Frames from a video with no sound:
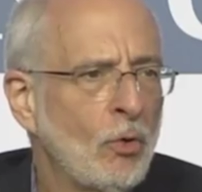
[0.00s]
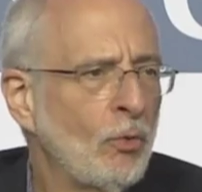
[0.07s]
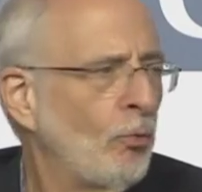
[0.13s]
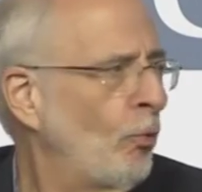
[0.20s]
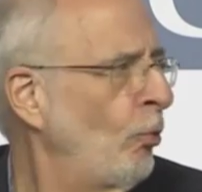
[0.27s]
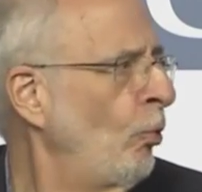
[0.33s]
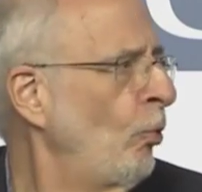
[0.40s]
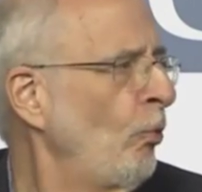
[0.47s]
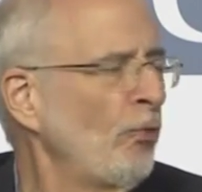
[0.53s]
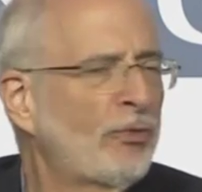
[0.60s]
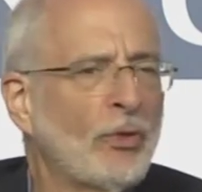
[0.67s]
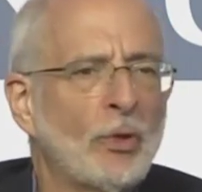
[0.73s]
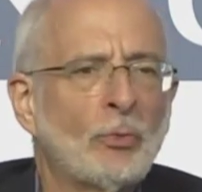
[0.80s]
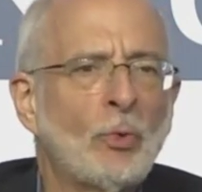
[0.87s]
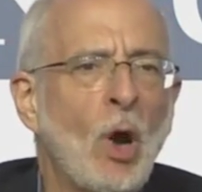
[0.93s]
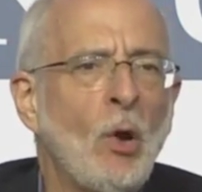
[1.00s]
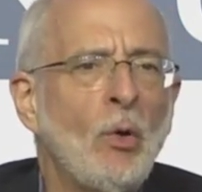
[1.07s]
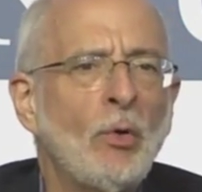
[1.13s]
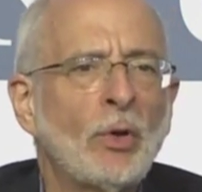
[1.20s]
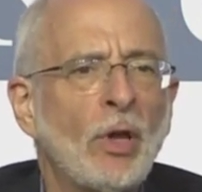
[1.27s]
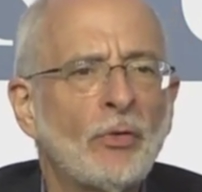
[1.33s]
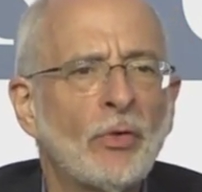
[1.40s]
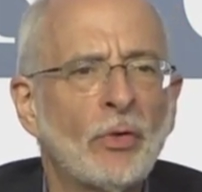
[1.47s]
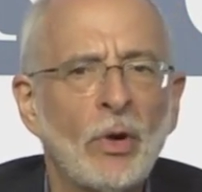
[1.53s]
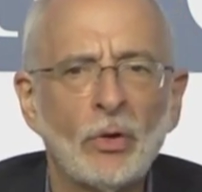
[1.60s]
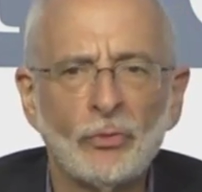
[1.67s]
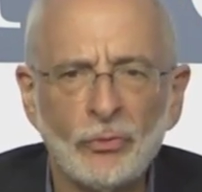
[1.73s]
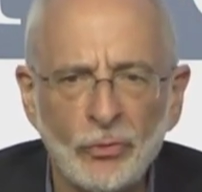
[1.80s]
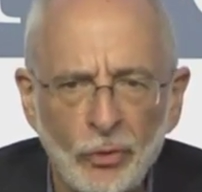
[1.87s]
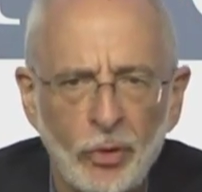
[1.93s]
rules of the road under
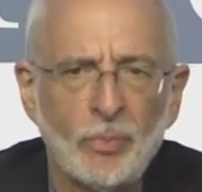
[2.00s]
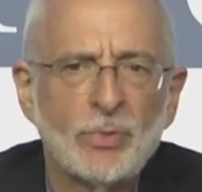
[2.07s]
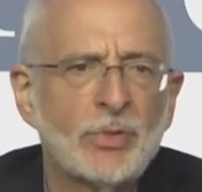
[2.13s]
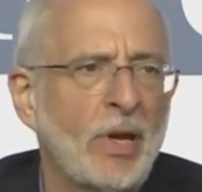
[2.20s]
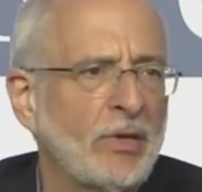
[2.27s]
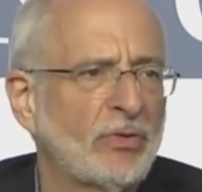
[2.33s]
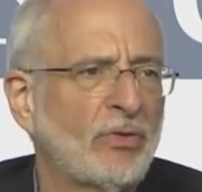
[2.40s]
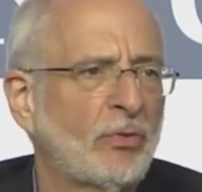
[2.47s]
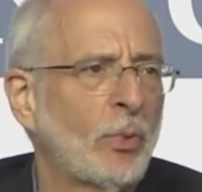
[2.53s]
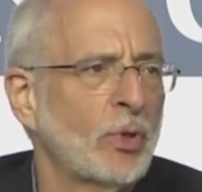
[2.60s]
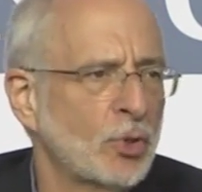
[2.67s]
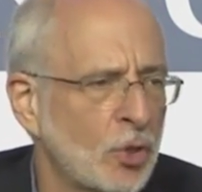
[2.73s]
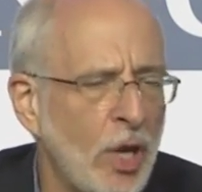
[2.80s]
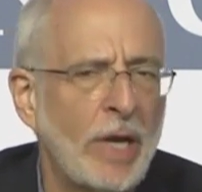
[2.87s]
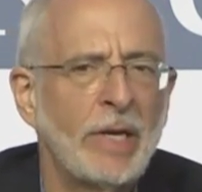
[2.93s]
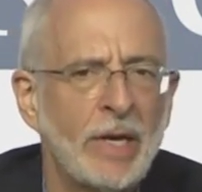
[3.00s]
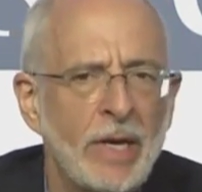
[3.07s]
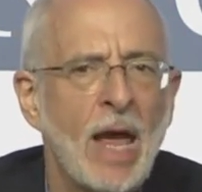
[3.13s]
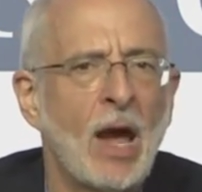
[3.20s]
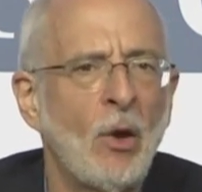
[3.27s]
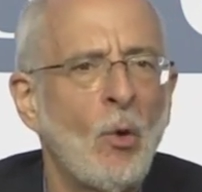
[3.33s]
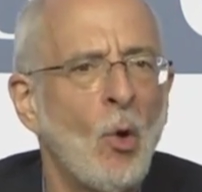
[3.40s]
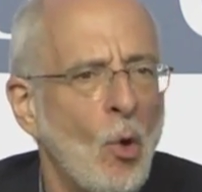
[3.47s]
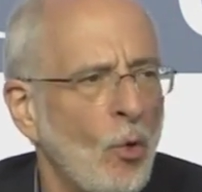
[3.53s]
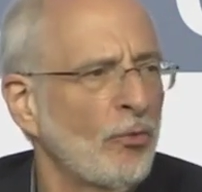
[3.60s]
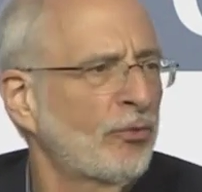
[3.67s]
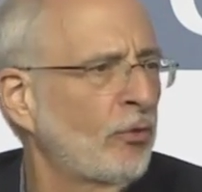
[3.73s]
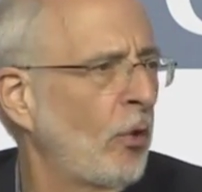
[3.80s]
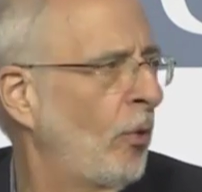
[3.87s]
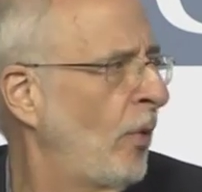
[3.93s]
circumstances where China now
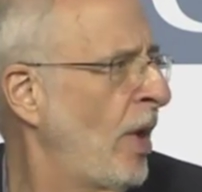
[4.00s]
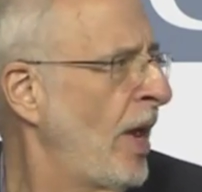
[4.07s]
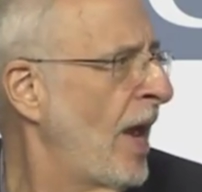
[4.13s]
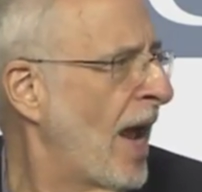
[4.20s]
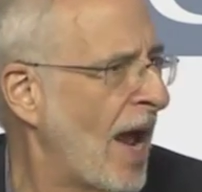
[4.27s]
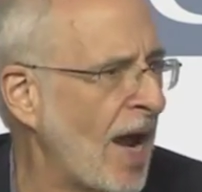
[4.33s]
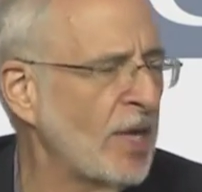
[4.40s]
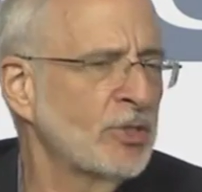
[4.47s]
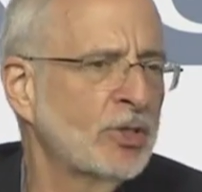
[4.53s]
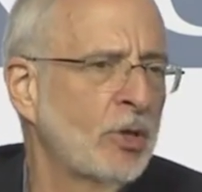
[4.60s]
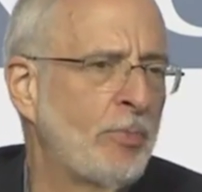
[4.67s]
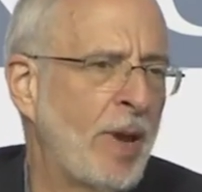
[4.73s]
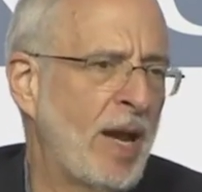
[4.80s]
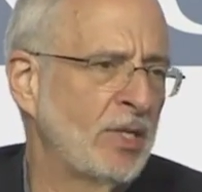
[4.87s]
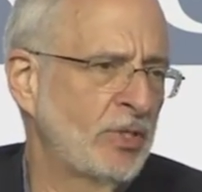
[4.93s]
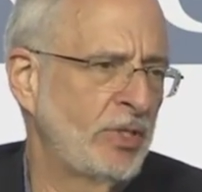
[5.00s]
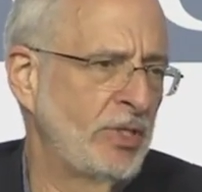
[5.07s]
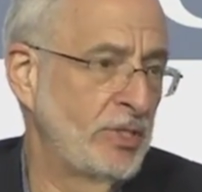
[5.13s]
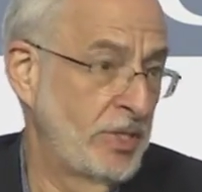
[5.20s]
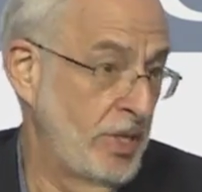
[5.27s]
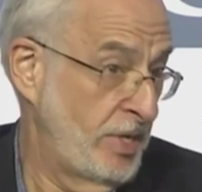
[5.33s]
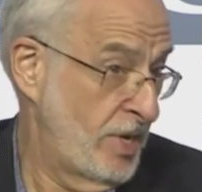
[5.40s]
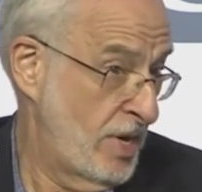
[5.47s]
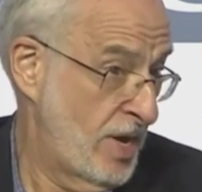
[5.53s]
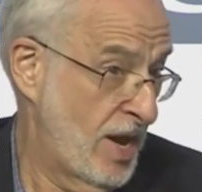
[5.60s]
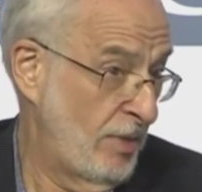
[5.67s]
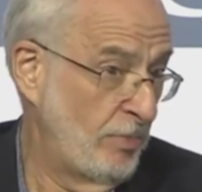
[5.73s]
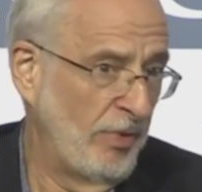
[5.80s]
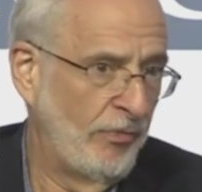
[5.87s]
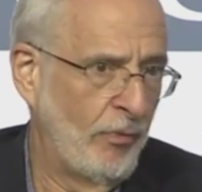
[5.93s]
also has capacities they didn't
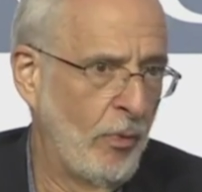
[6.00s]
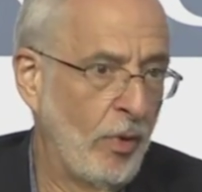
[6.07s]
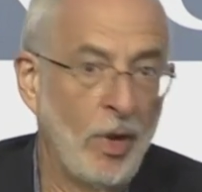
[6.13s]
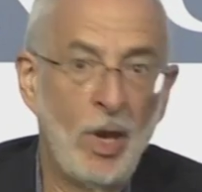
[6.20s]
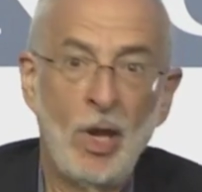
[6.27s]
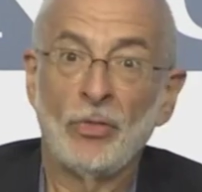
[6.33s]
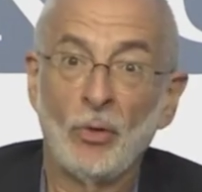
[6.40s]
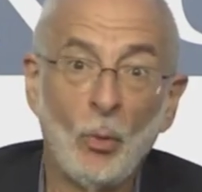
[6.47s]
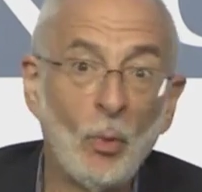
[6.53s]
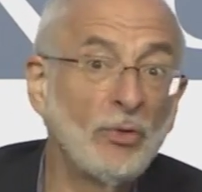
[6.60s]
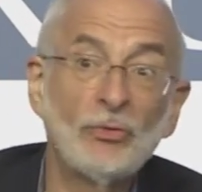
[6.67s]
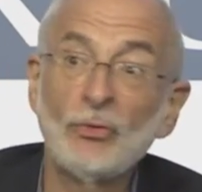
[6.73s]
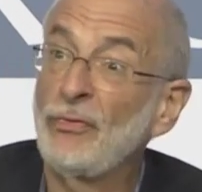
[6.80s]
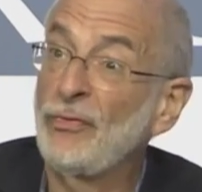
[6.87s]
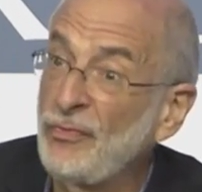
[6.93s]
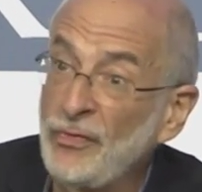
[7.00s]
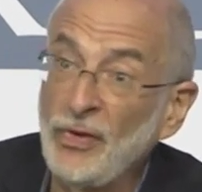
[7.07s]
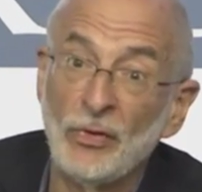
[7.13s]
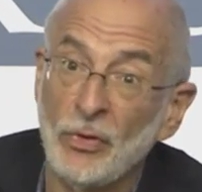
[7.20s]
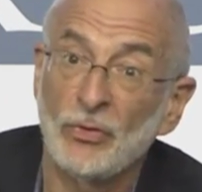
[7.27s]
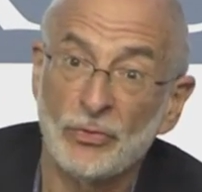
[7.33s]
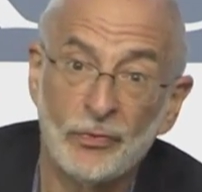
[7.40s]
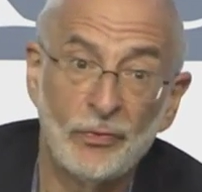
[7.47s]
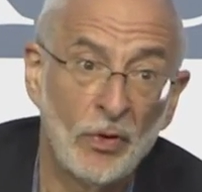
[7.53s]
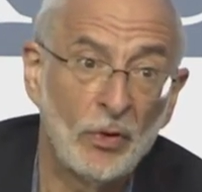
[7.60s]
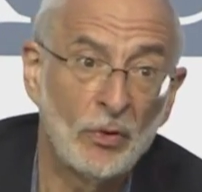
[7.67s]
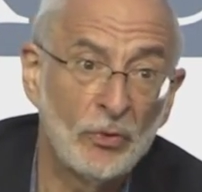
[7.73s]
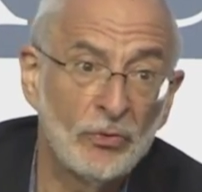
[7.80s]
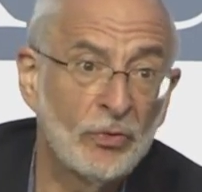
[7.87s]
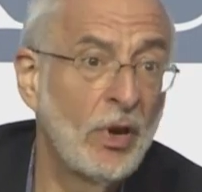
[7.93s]
have before. The ones who feel this
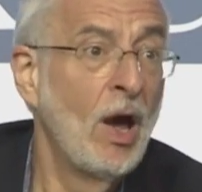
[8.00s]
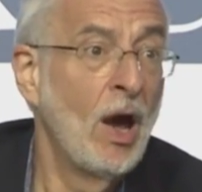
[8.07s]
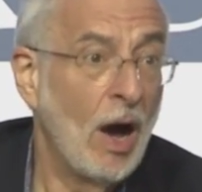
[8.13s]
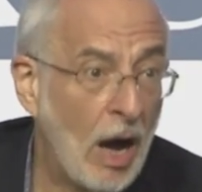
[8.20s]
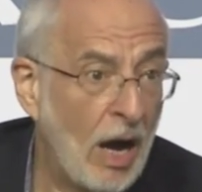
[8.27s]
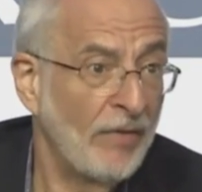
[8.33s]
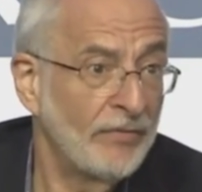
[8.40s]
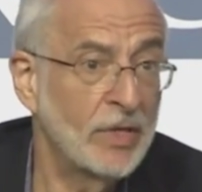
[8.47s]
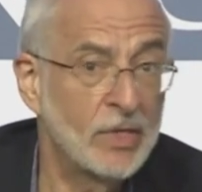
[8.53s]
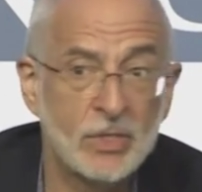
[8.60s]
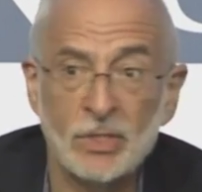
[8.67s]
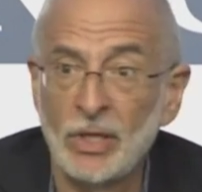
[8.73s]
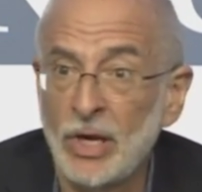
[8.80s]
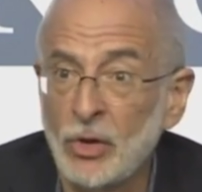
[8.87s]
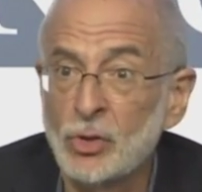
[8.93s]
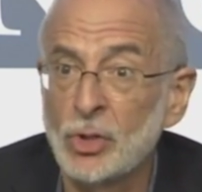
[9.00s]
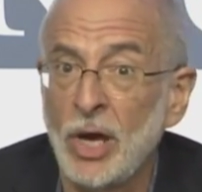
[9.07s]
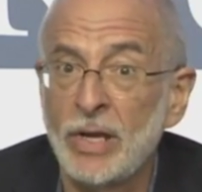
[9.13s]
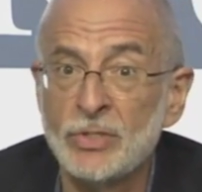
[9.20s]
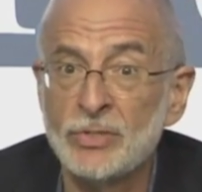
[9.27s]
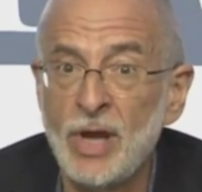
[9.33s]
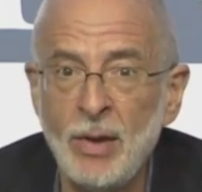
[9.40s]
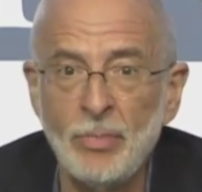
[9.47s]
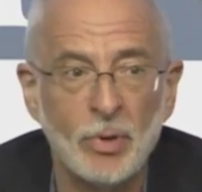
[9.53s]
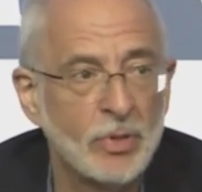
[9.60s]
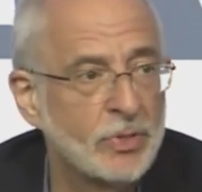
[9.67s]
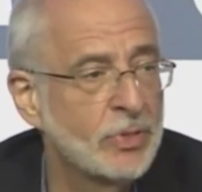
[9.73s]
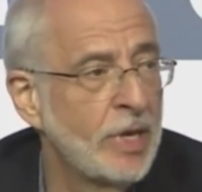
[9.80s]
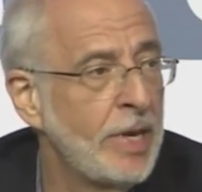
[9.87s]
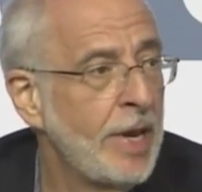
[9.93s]
first, obviously, are China's neighbors.